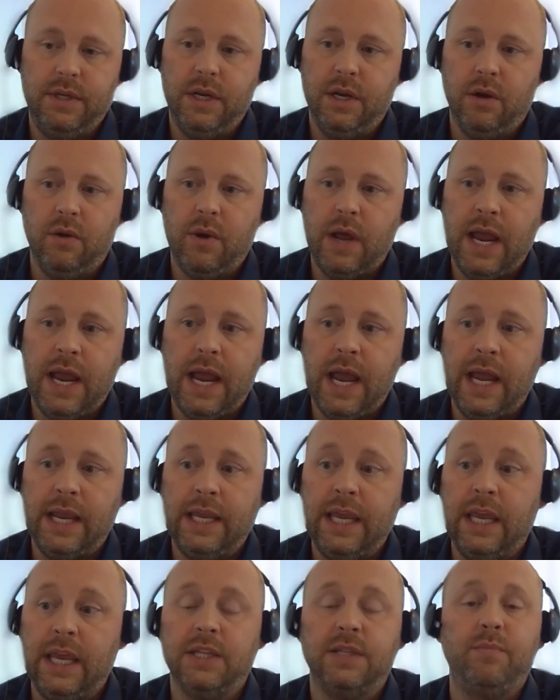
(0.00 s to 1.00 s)
you know, I, I,
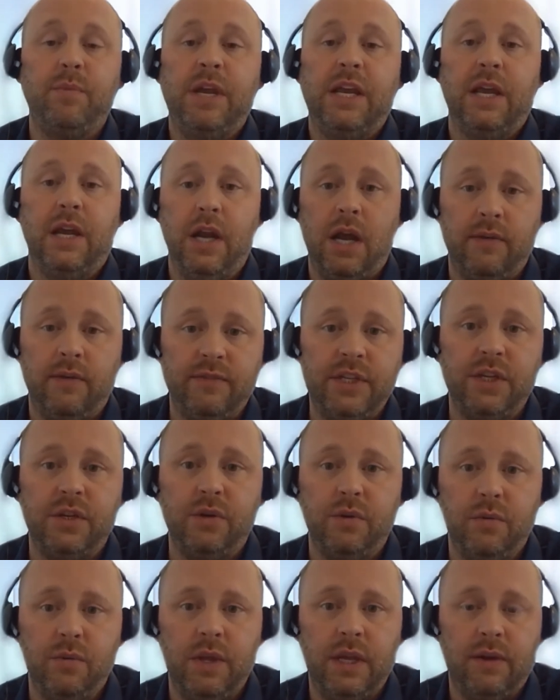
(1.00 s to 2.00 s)
can't speak enough
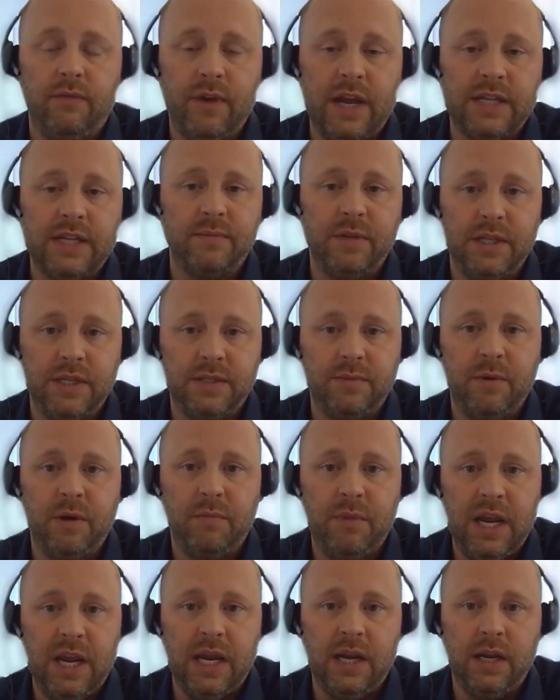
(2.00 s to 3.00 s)
to the investment that's
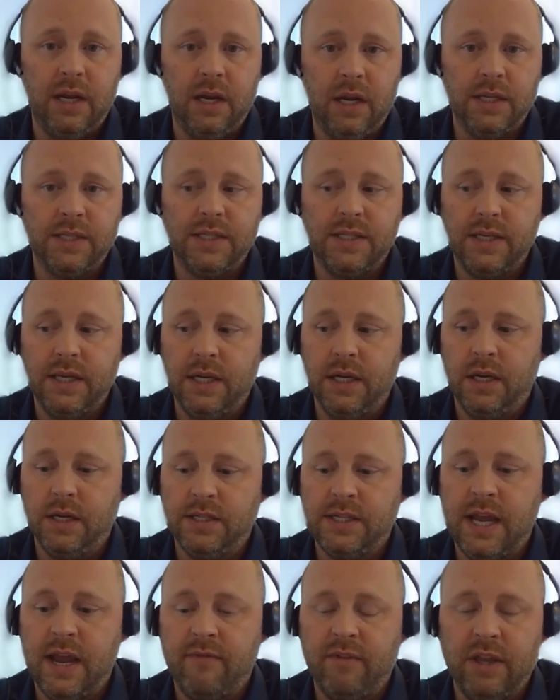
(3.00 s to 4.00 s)
been made in us in
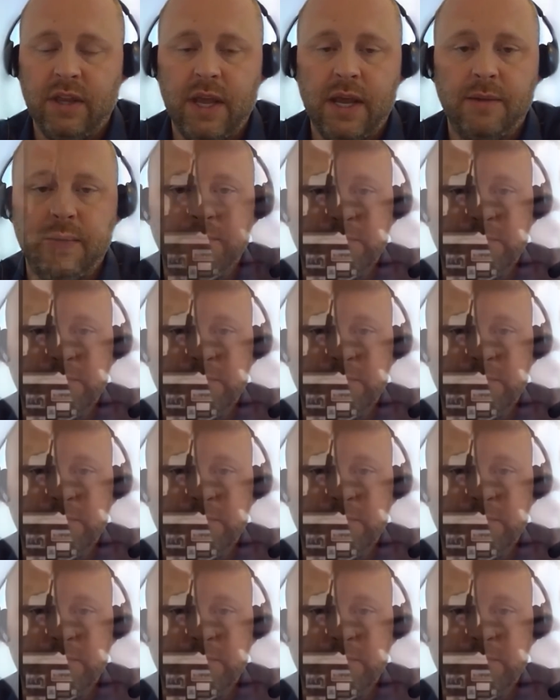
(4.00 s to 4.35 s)
us having that.